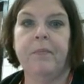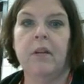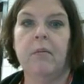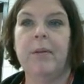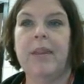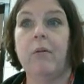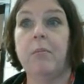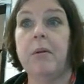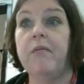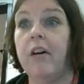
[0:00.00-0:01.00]
But that would be
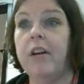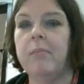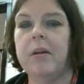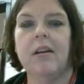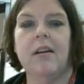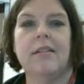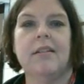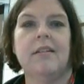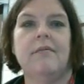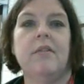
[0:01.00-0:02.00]
volume being
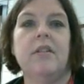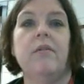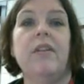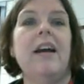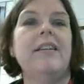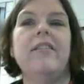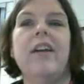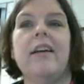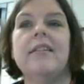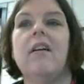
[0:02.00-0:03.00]
constant. So the ideal
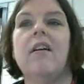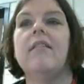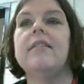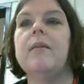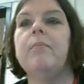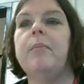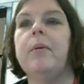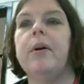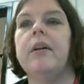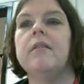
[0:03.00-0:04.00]
gas law, simply put,